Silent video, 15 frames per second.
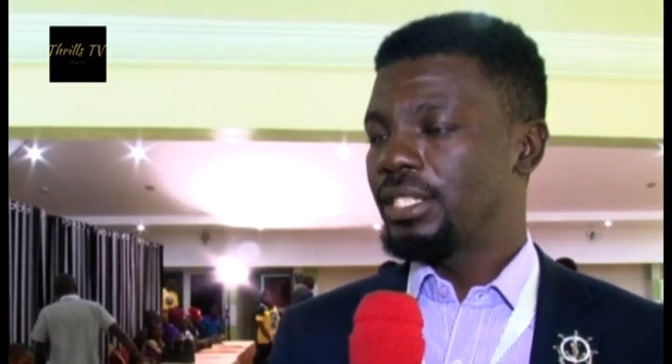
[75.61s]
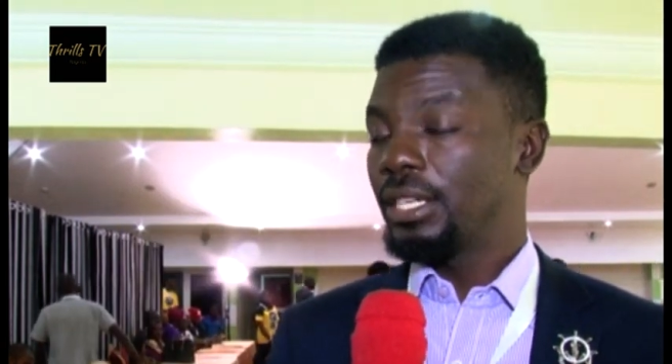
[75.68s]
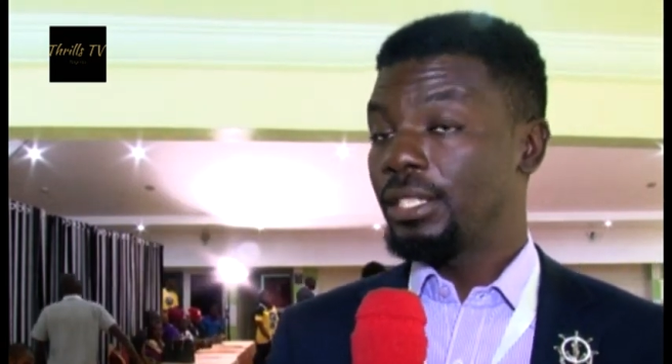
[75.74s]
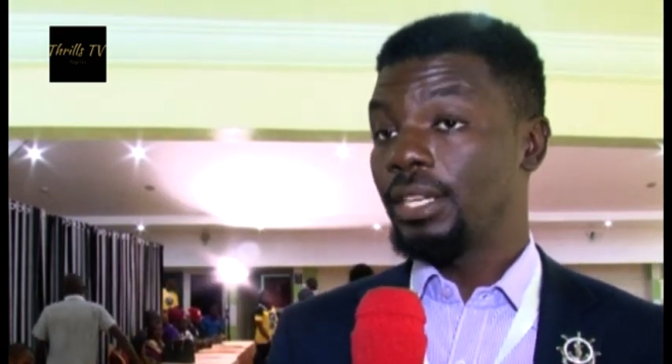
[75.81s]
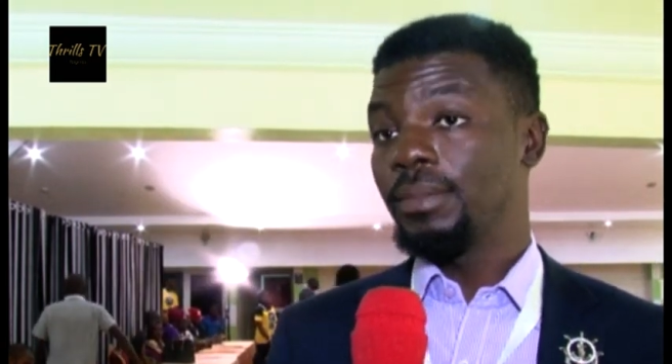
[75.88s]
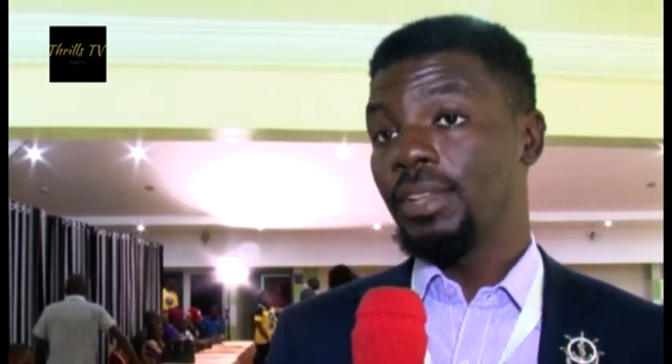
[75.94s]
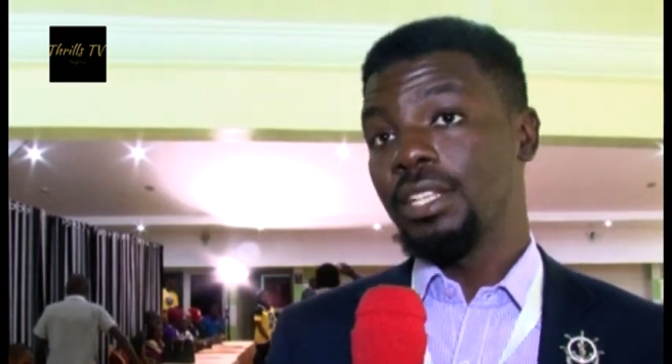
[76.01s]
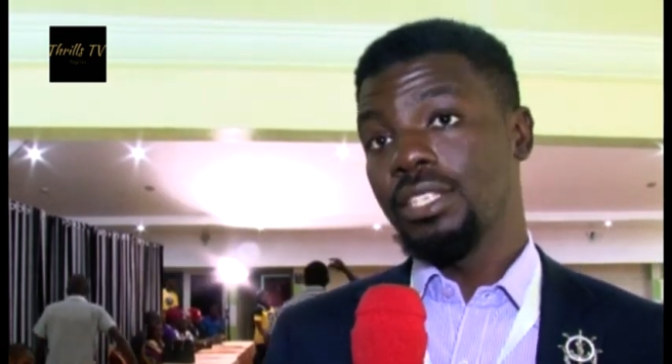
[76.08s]
tell
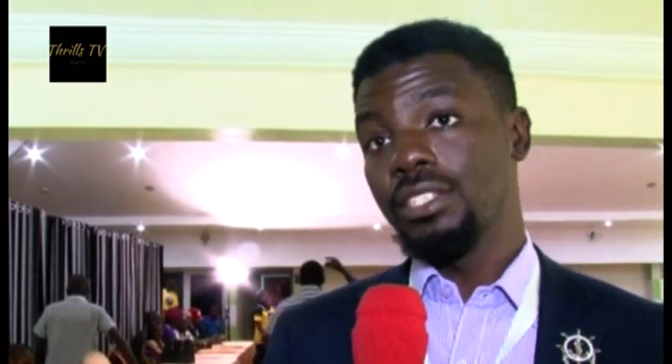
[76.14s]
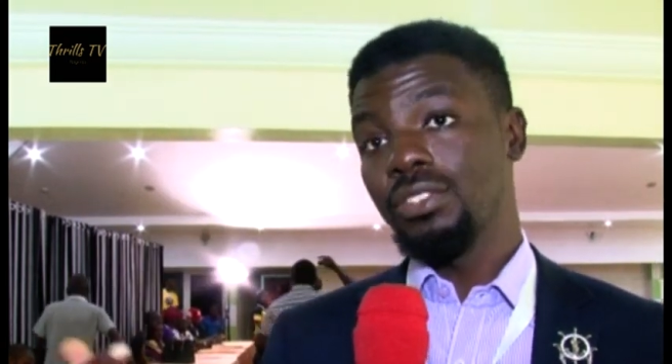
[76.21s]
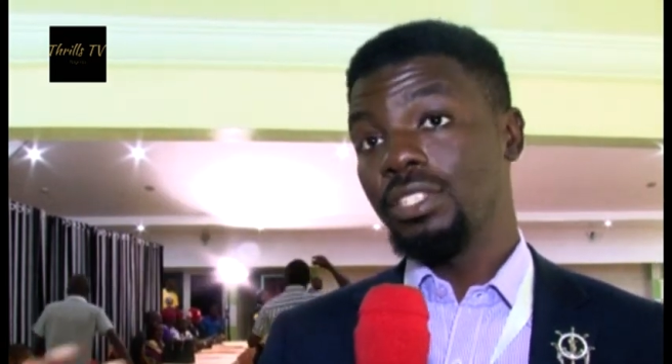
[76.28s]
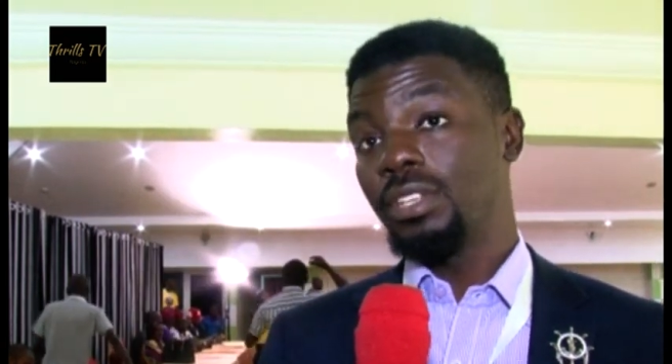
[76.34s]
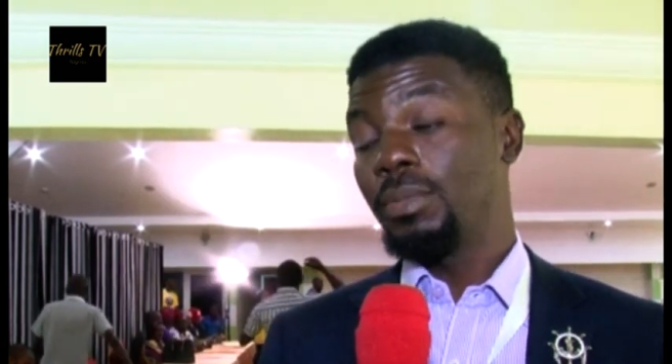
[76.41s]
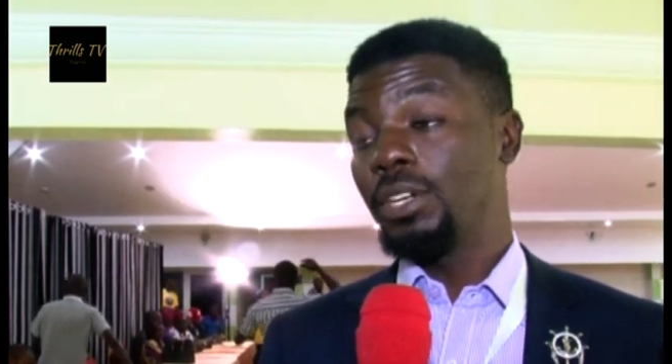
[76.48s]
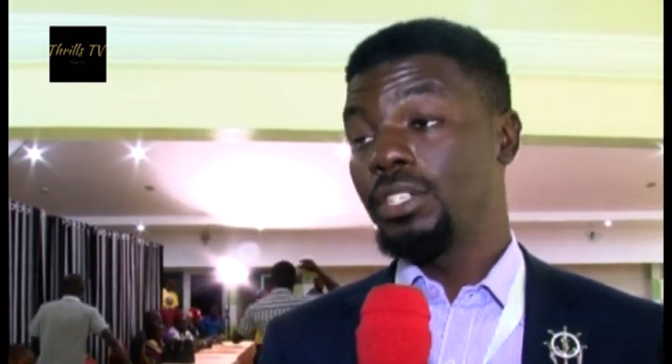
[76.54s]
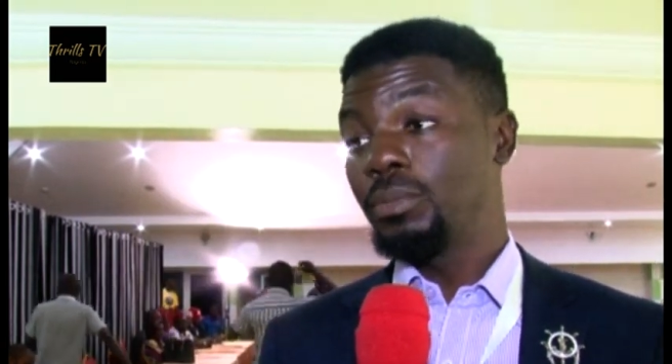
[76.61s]
them that it's
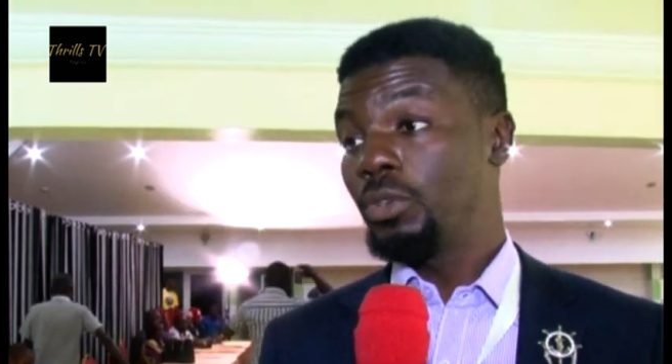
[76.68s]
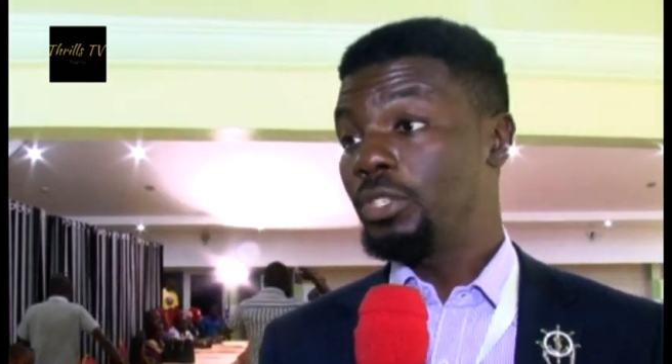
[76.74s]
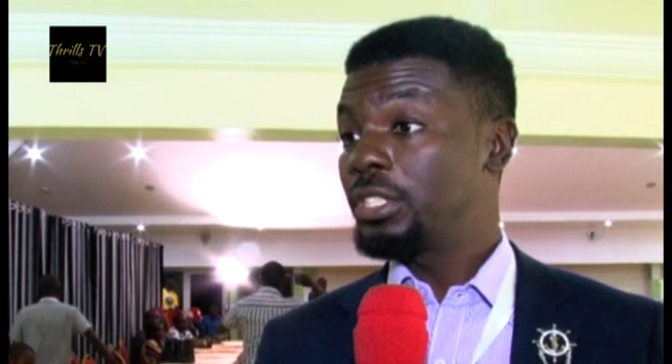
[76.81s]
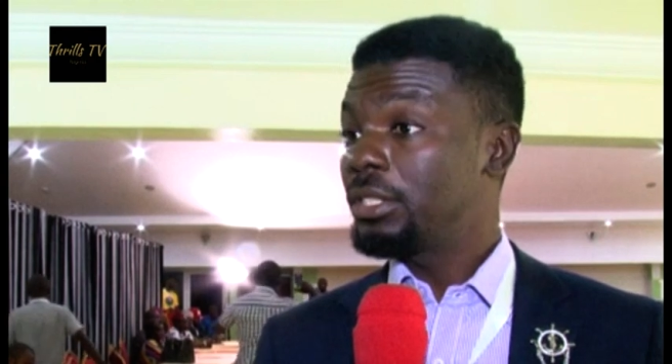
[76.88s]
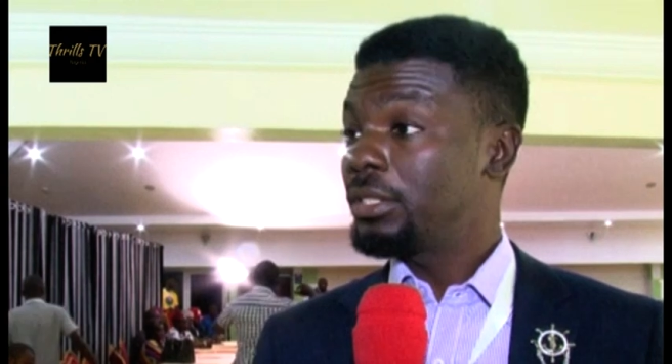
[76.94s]
not about the money.